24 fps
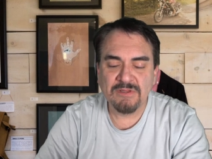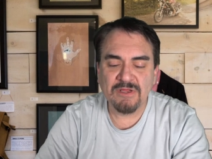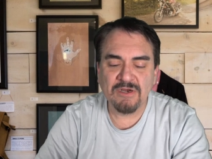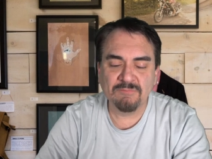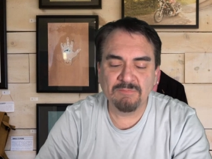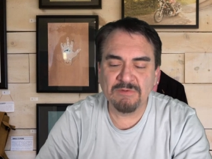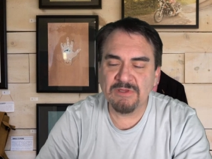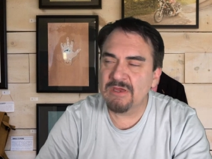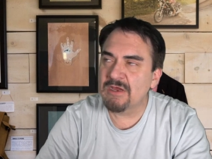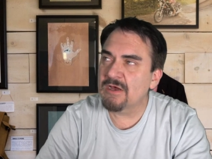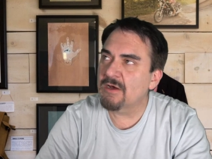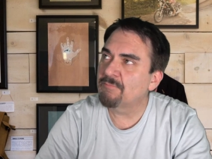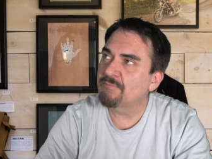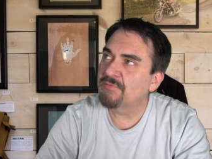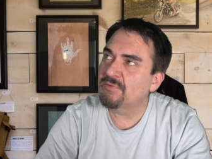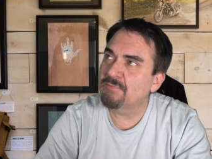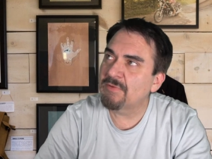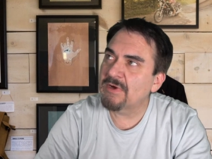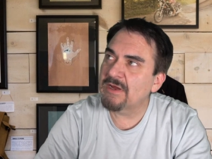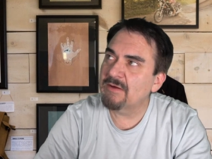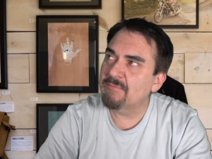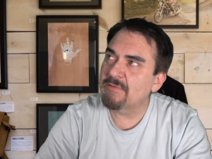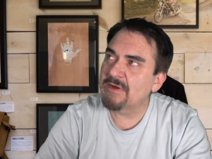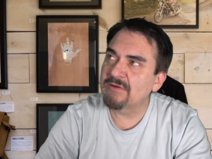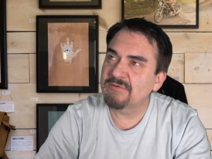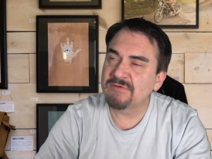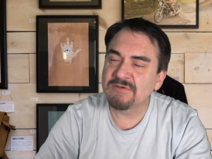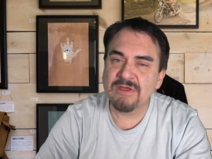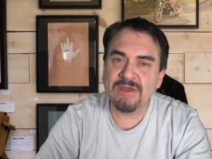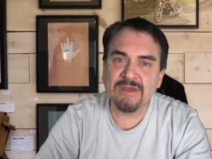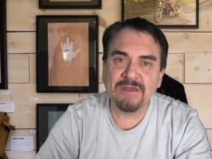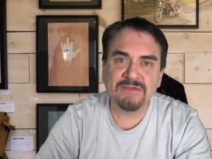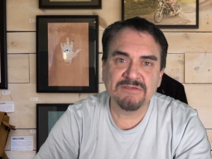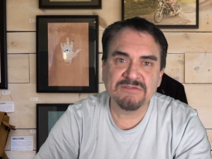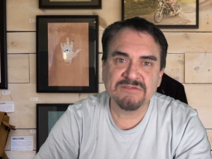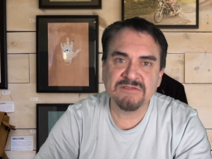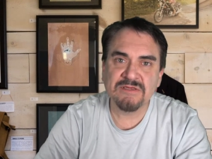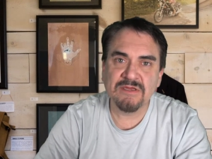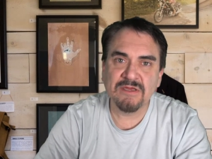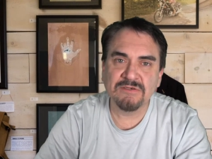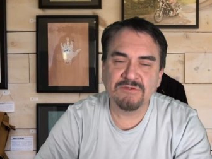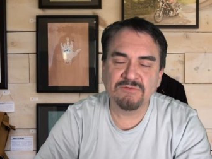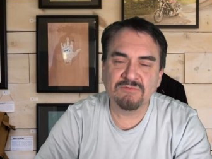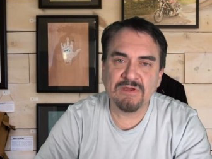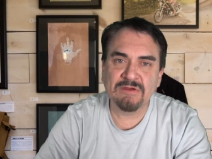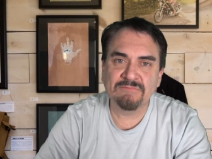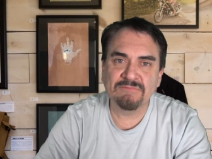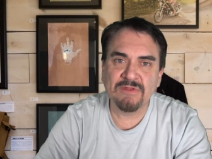that'll be out by about
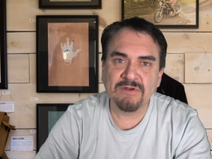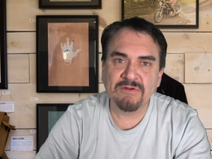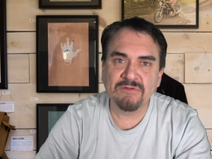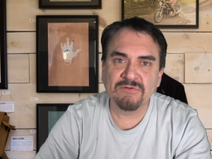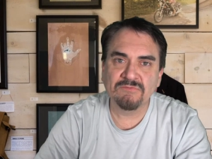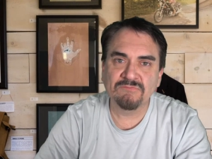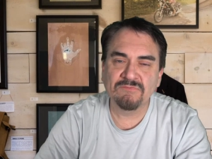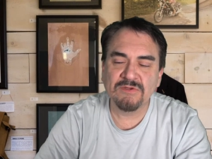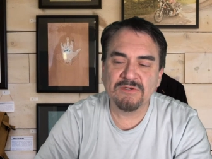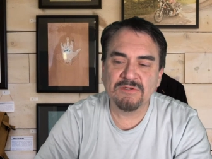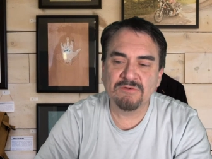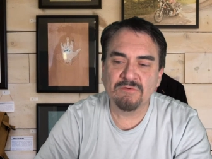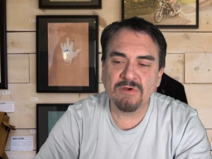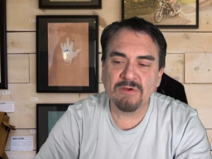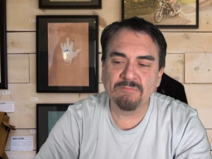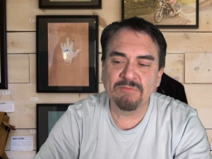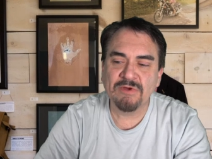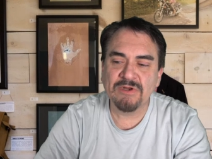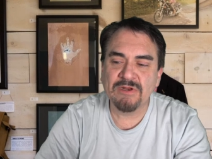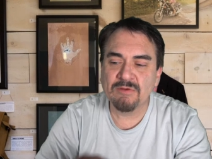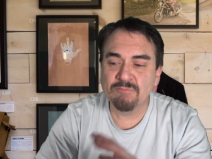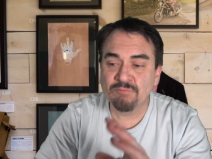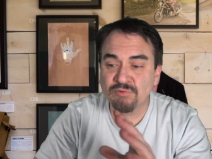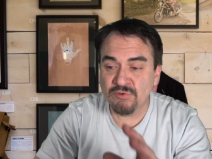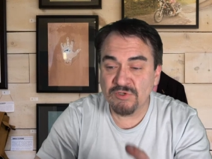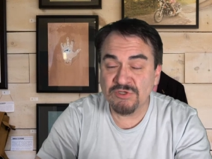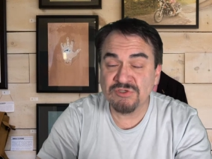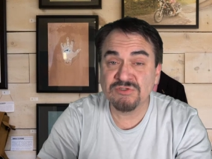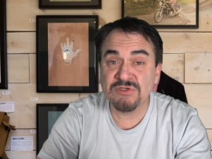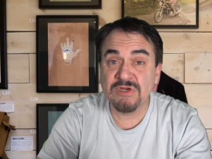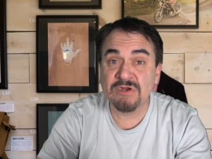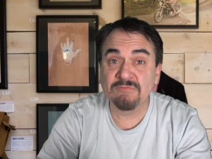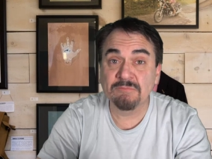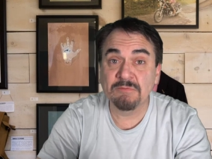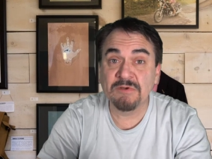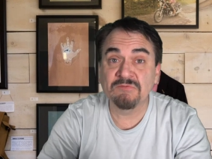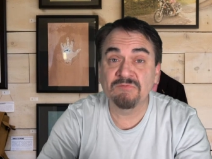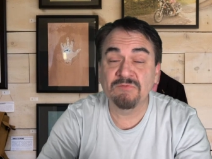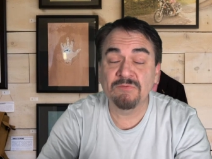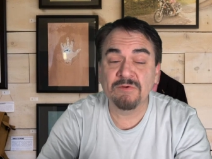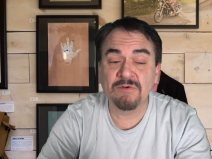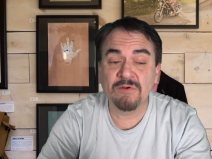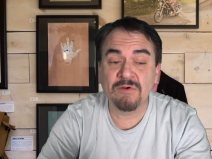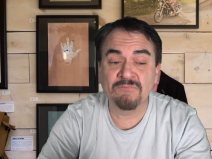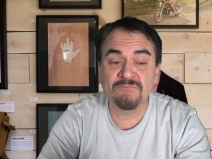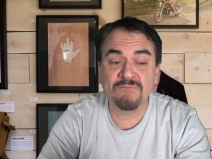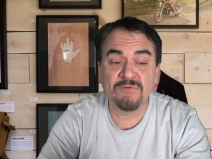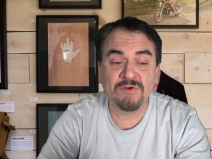9:10. You'll have that other video up. But I appreciate everybody
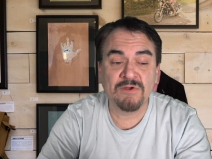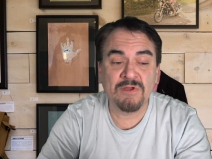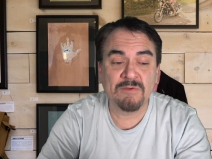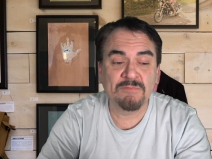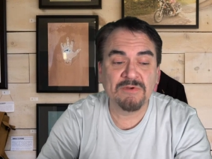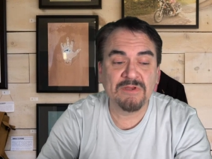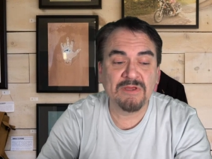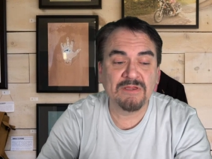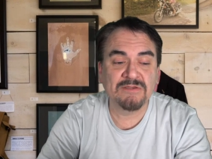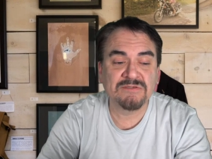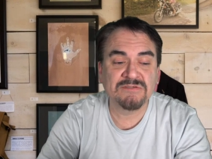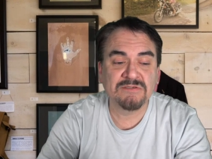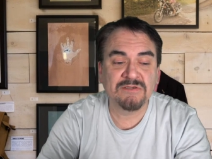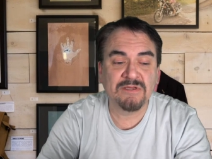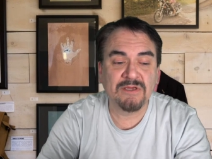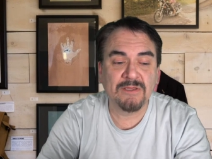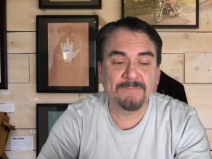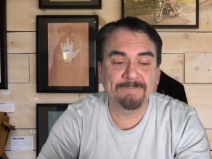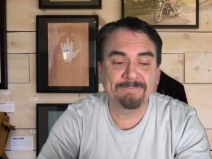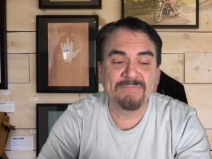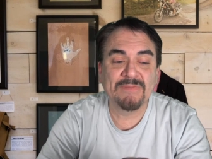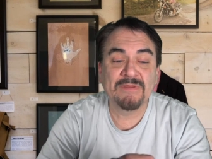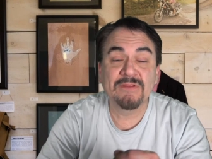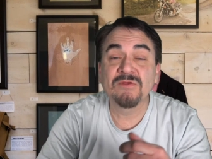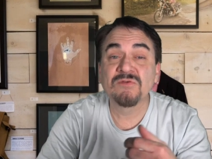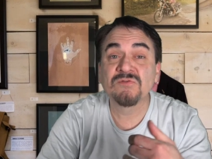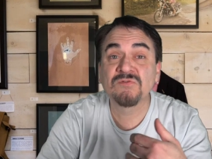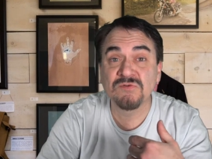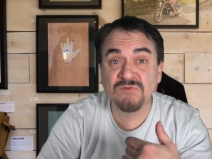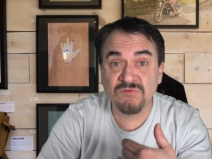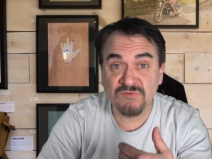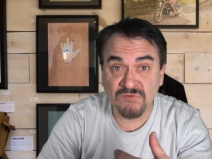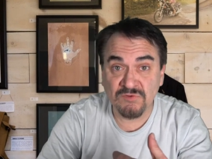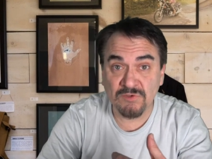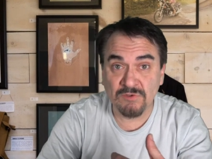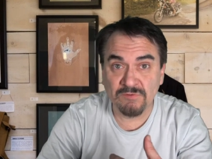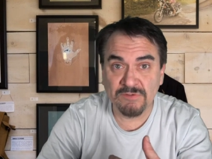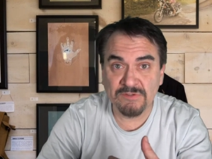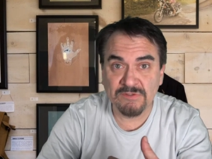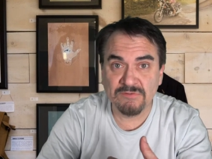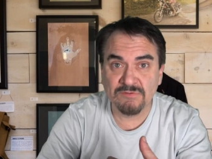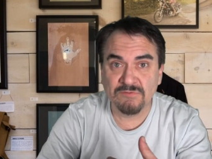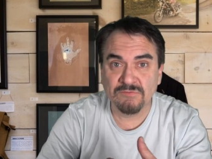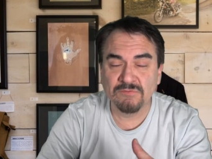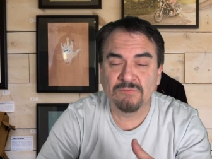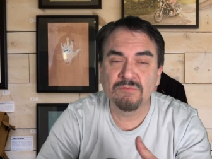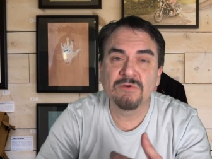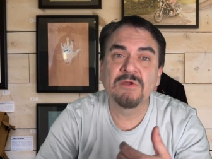for coming on tonight. Sincerely
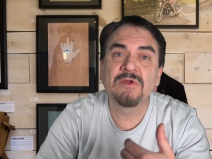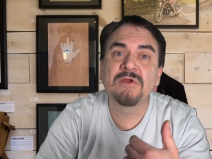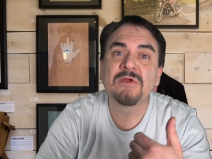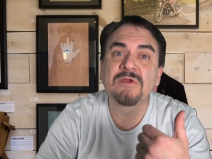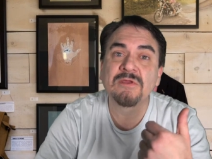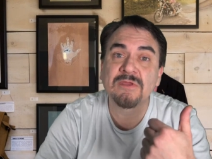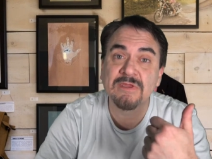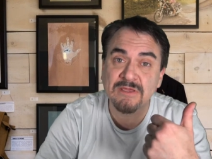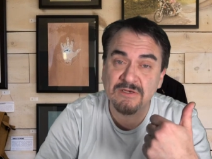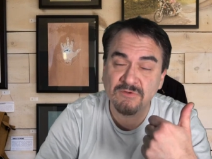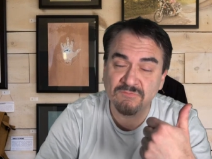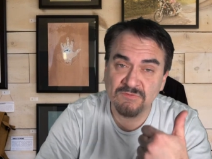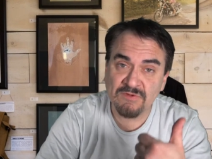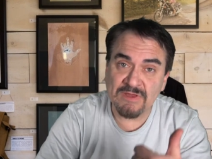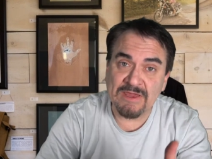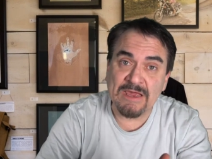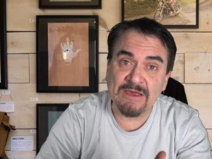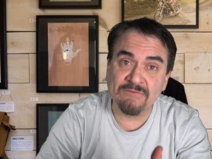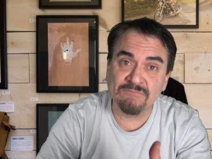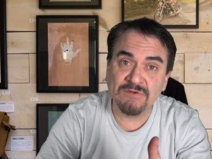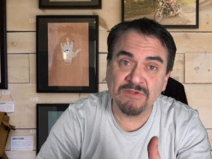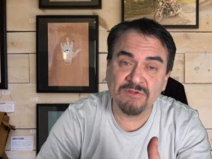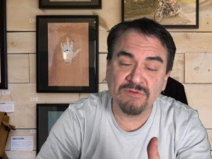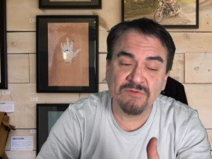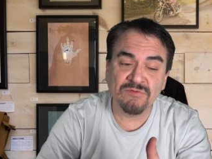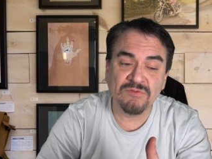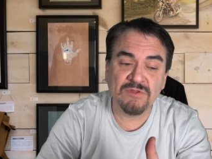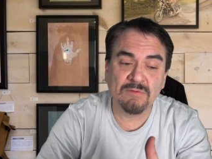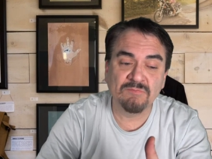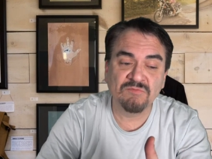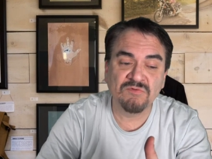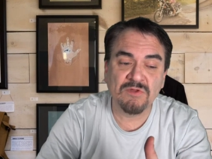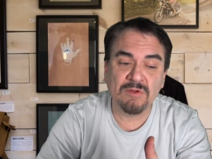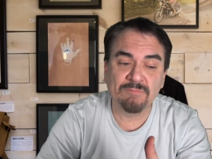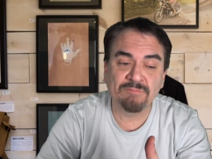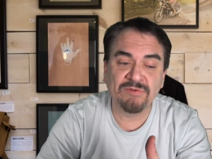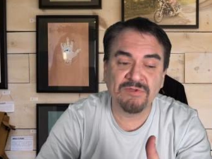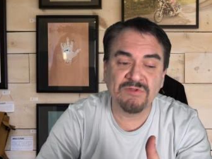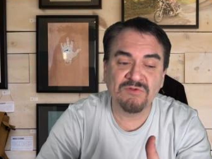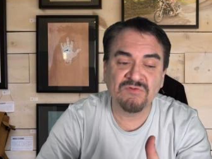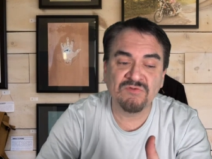do. Again, if you haven't hit the thumbs up,